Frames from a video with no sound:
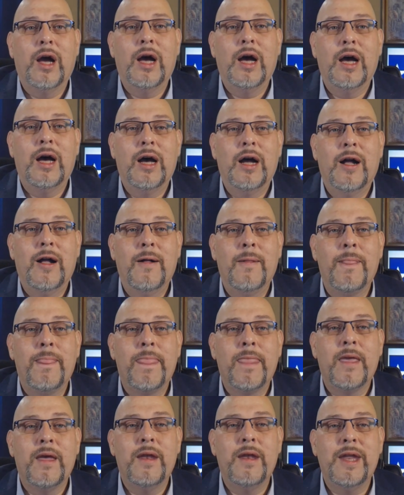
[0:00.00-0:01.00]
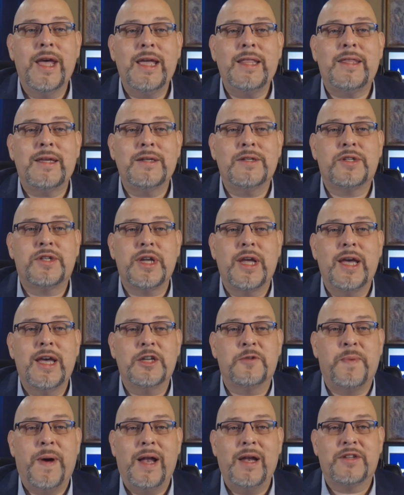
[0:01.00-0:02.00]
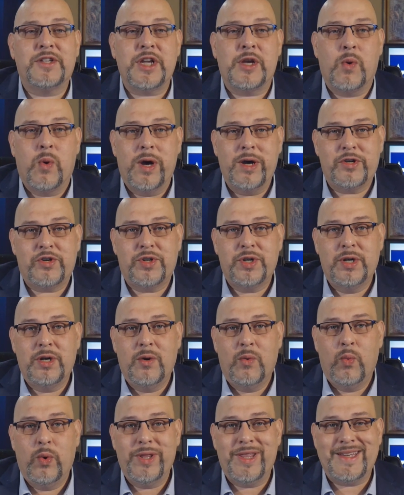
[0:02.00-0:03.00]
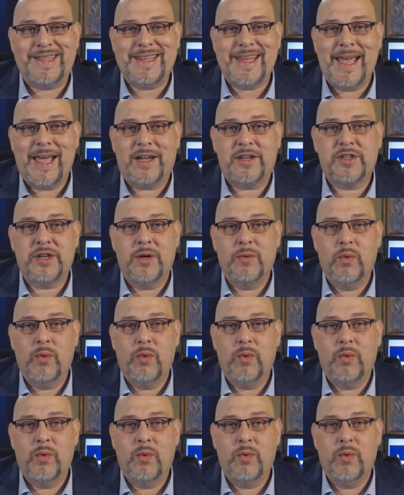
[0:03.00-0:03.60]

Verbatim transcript: Um, Nathan says policy question with a text: